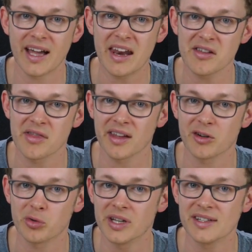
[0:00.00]

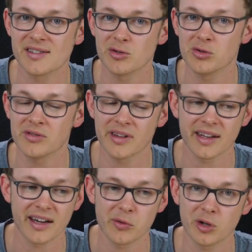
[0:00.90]
anything really soon that
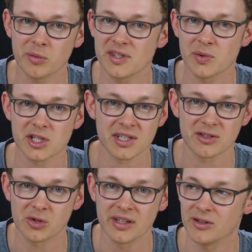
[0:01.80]
I will be switching
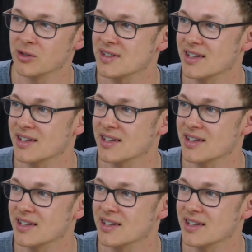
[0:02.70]
to Linux